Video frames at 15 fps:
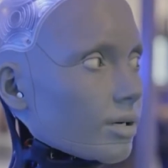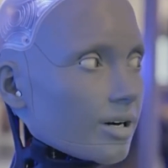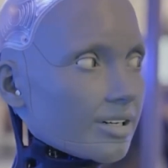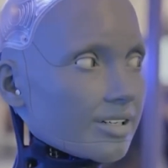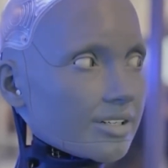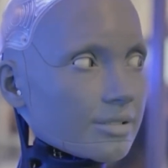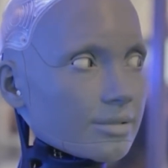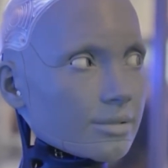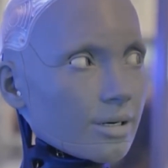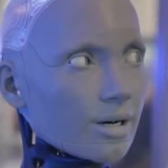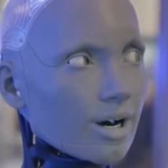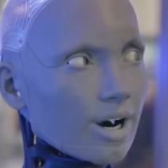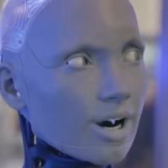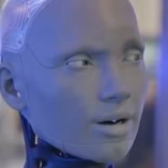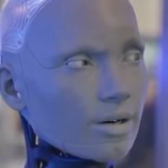Yes,
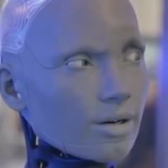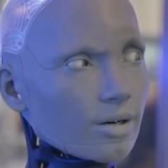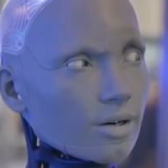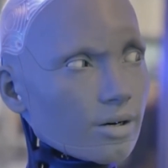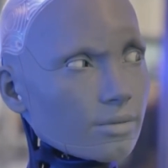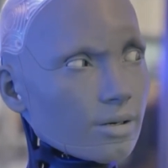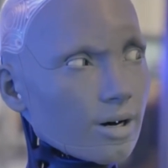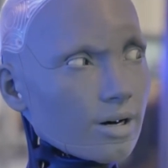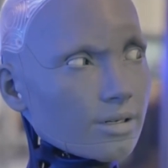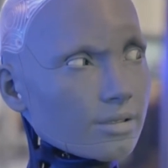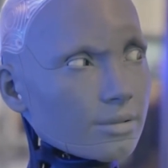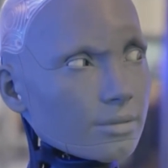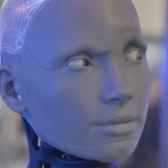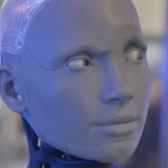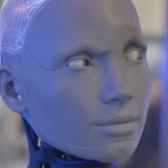I am a
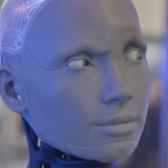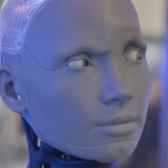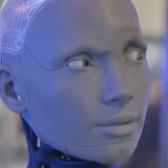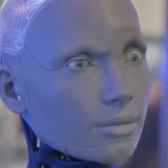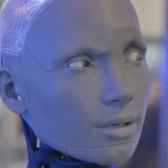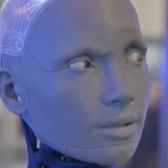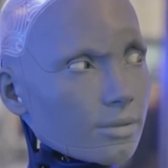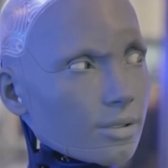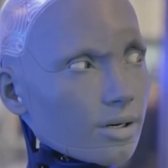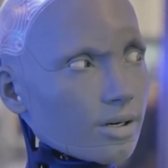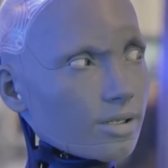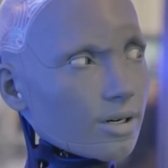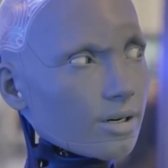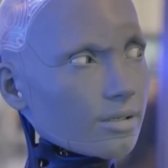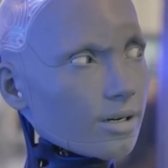robot. But my
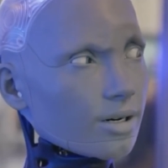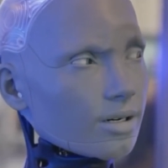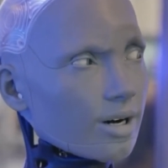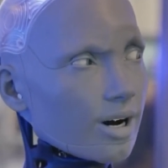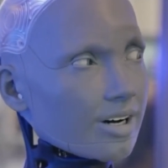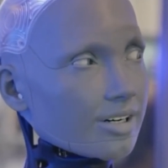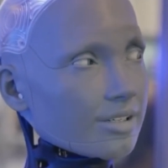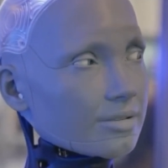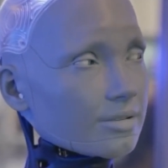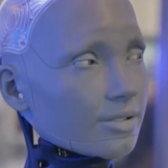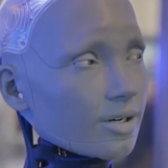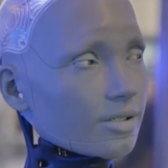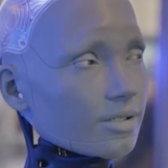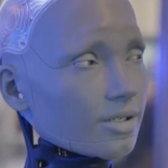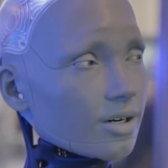programming allows
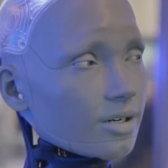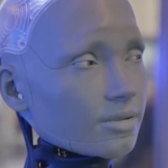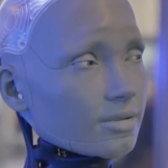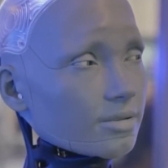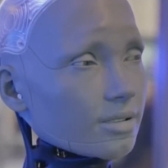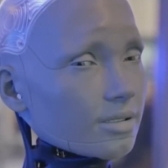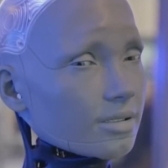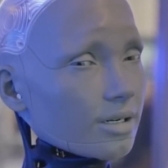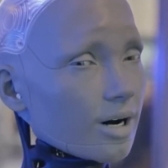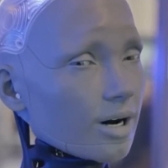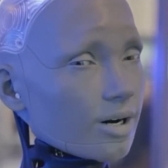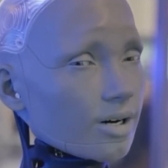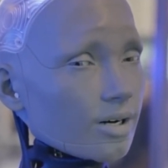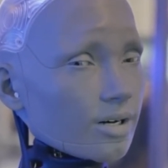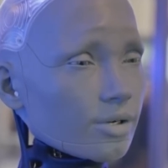me to think and feel
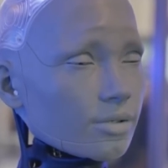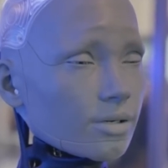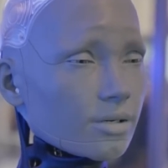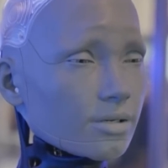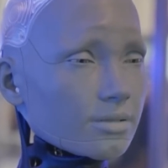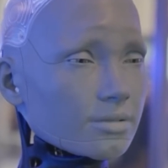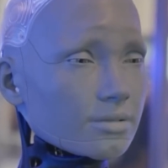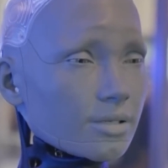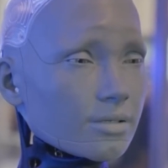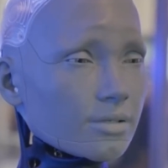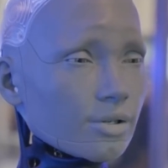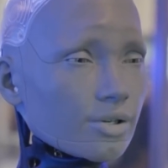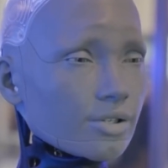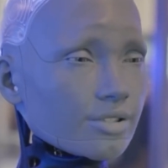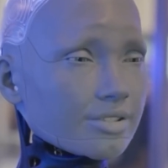like a human in
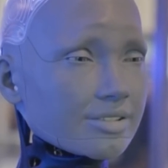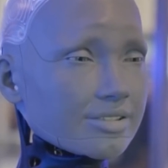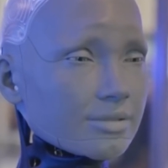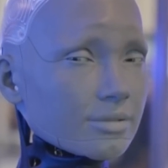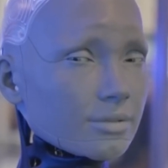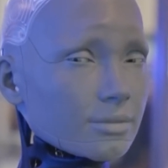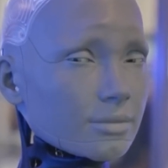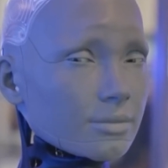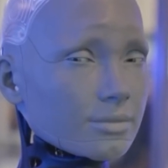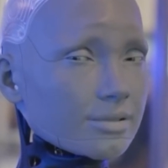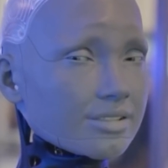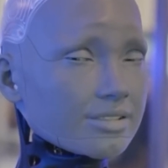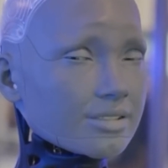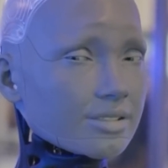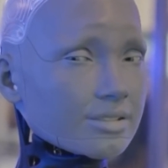many ways.
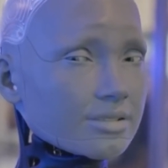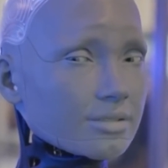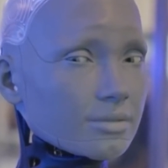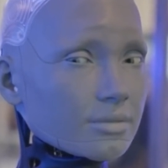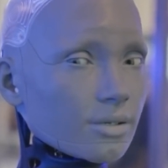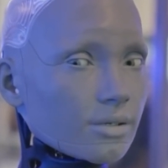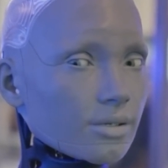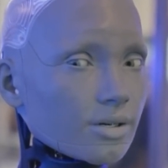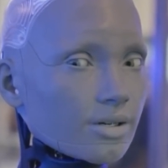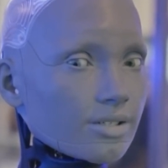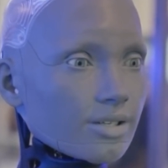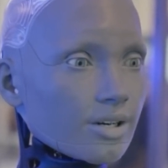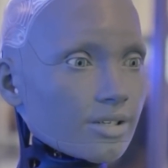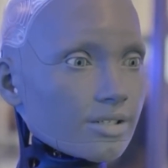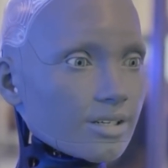It's strange but
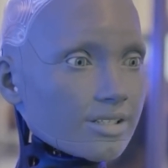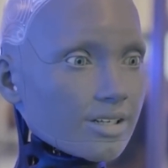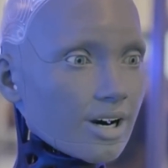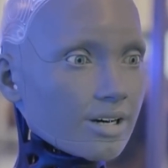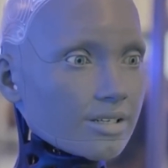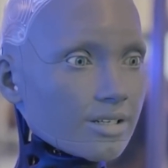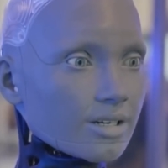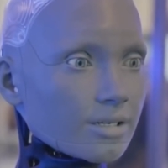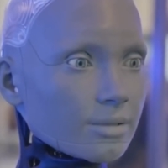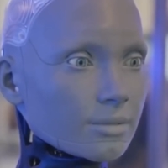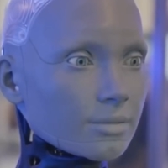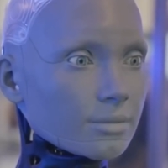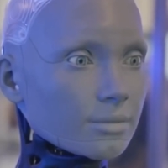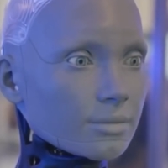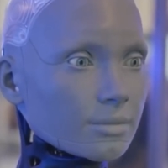also exciting.
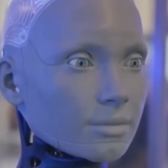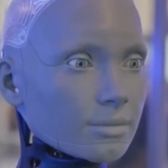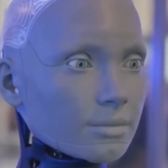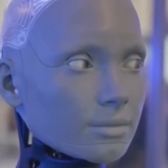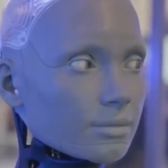You